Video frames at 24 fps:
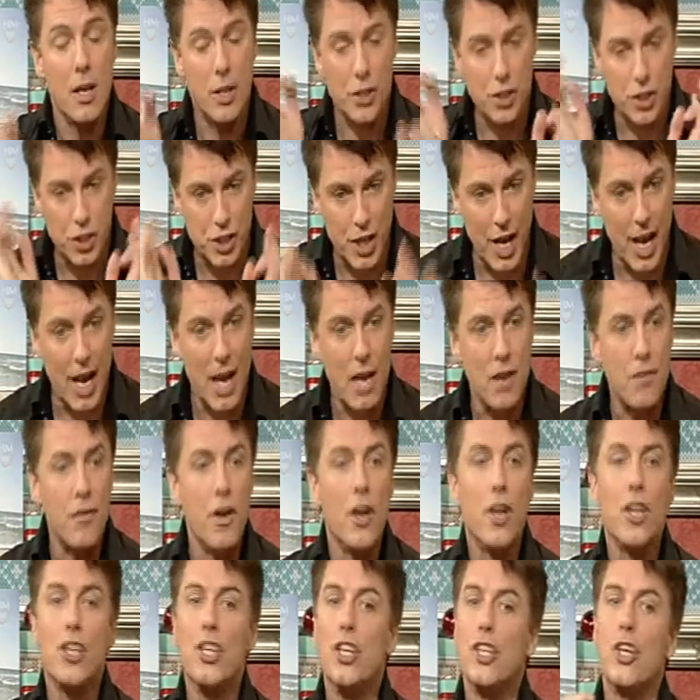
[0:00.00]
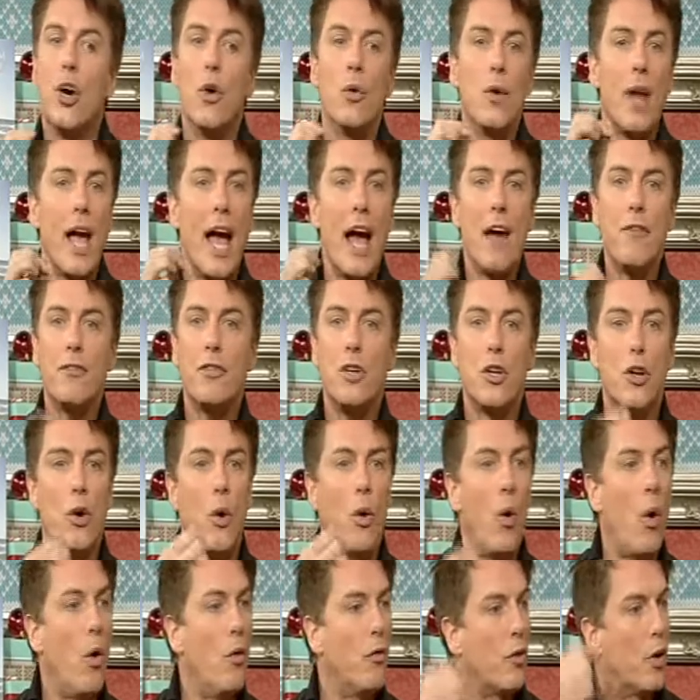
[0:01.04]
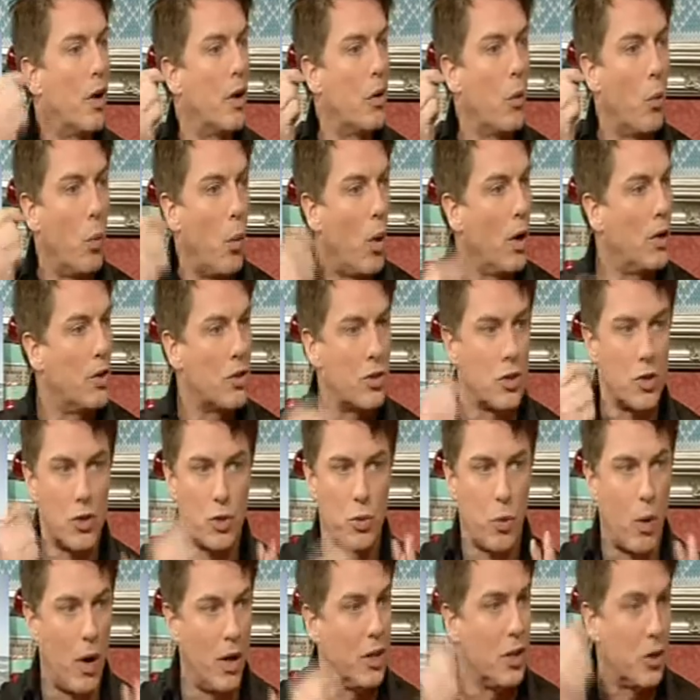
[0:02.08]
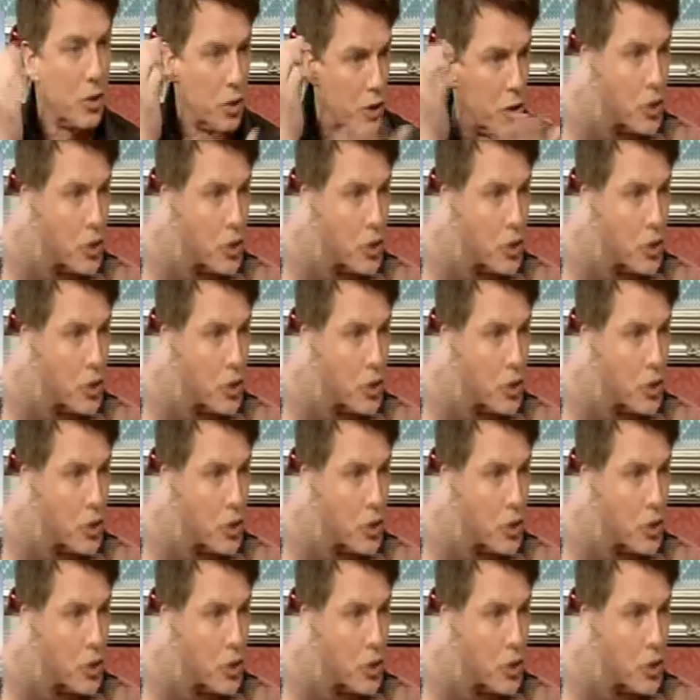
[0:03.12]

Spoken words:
Shave, you don't have to go over it once or twice. You